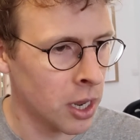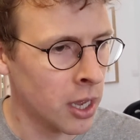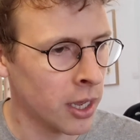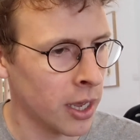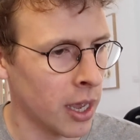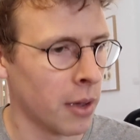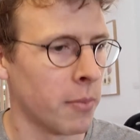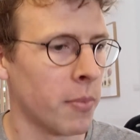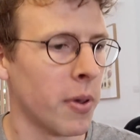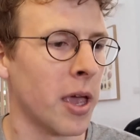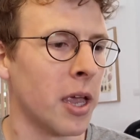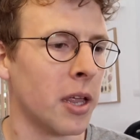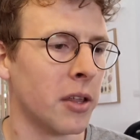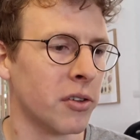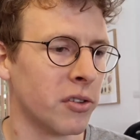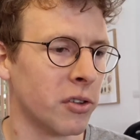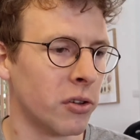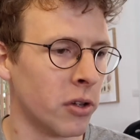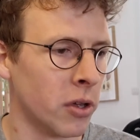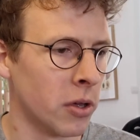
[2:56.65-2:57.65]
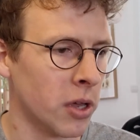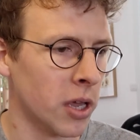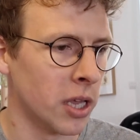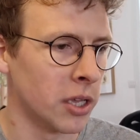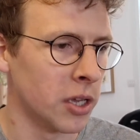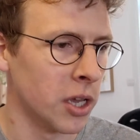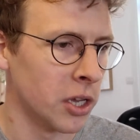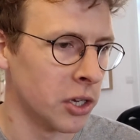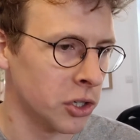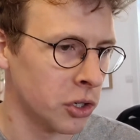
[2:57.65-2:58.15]
campaigns to
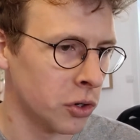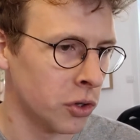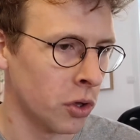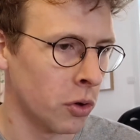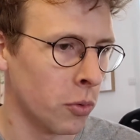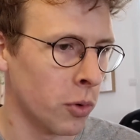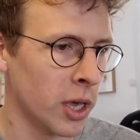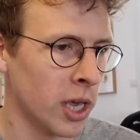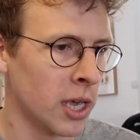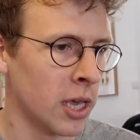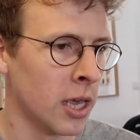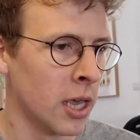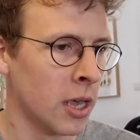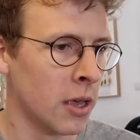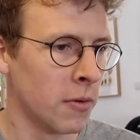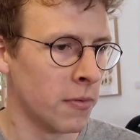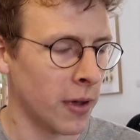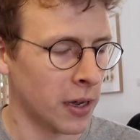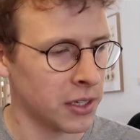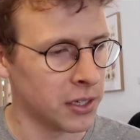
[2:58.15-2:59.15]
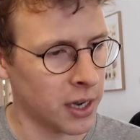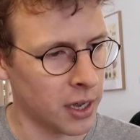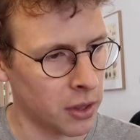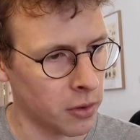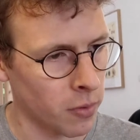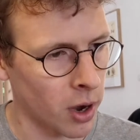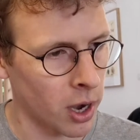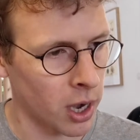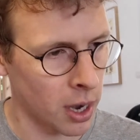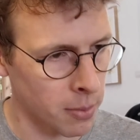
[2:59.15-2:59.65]
ensure that we vaccinate the
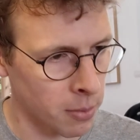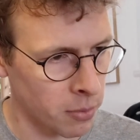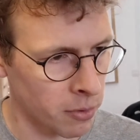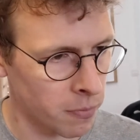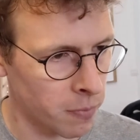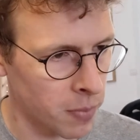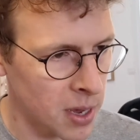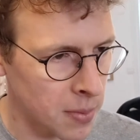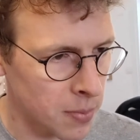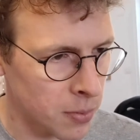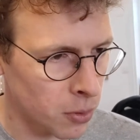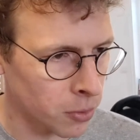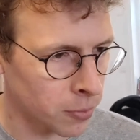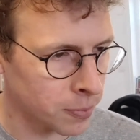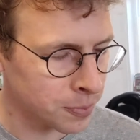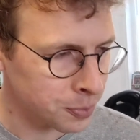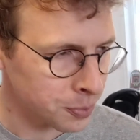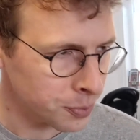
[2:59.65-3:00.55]
right number of people.